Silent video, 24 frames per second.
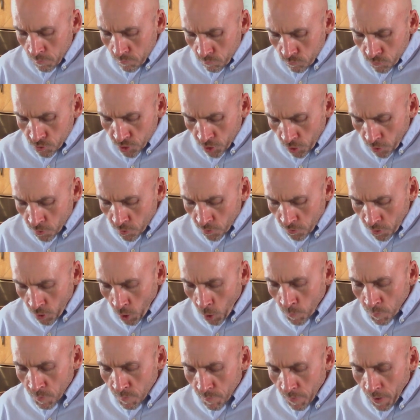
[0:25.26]
show you the
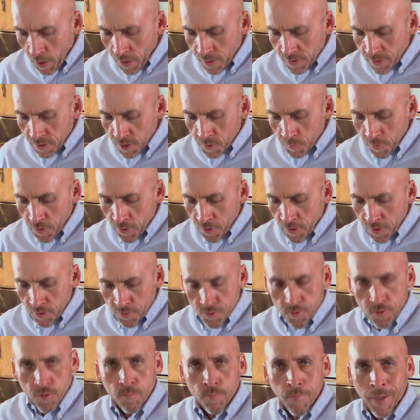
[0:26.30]
open box
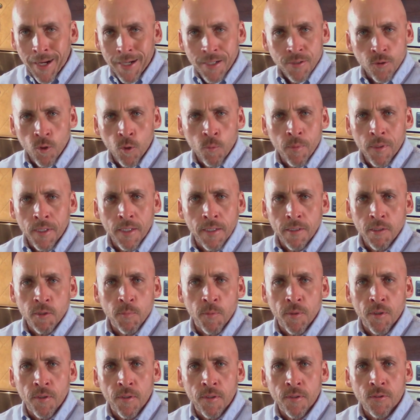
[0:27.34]
experience or box opening
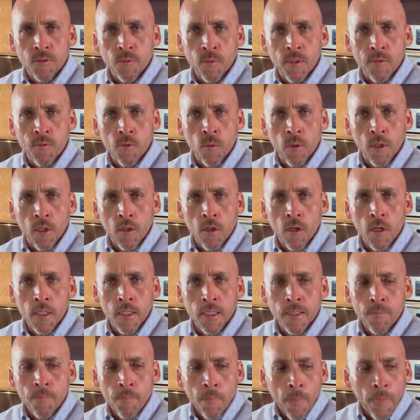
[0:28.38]
experience, whatever you wanna call
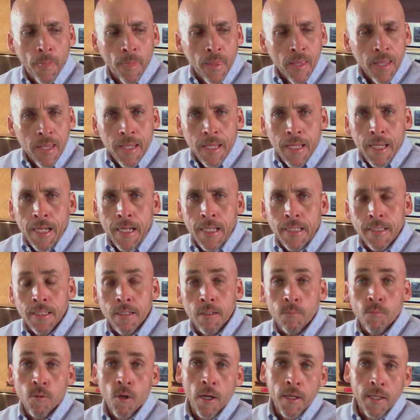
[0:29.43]
it, and then
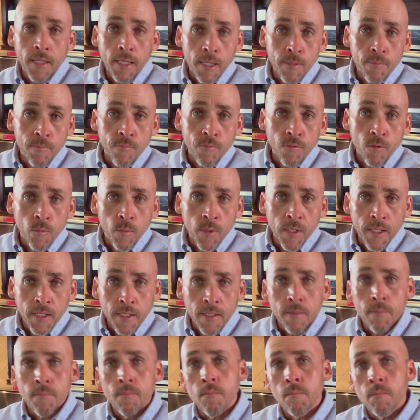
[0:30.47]
I'll probably keep them for a
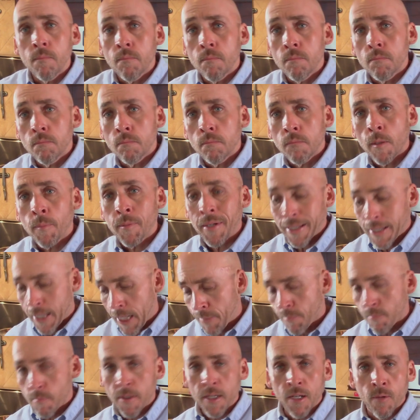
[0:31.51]
week. I'm going to
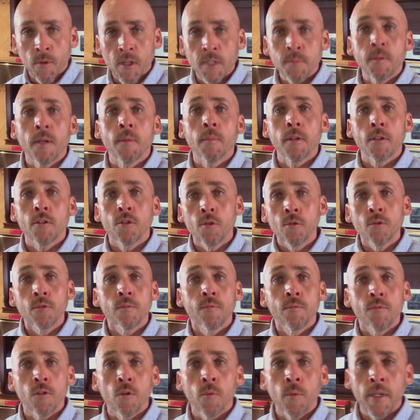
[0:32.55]
keep them anyways, but I'm going to use them
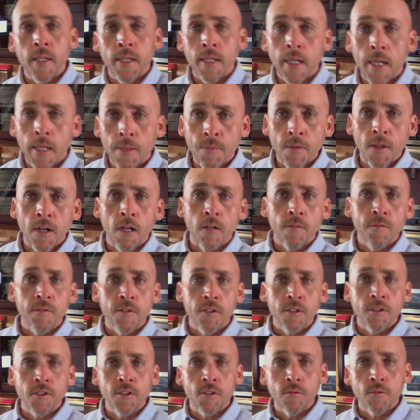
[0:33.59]
for a week, and then I'll
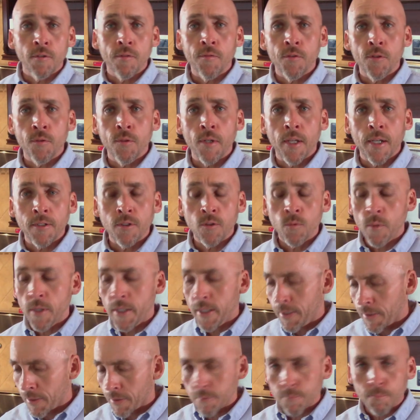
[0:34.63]
finish this review next
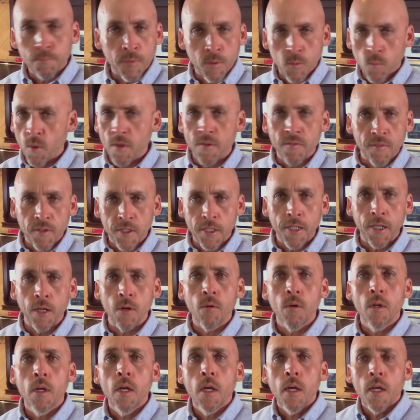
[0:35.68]
week, and it'll be one video.
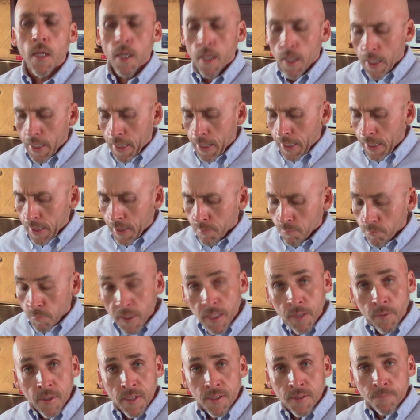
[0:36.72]
Uh, but
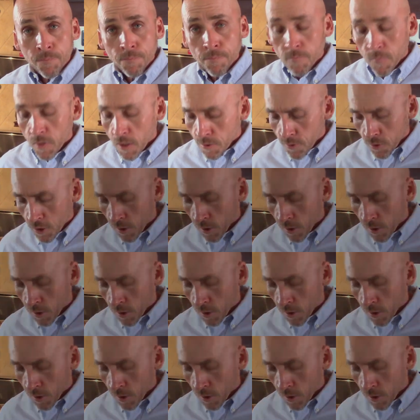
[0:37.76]
anyways, so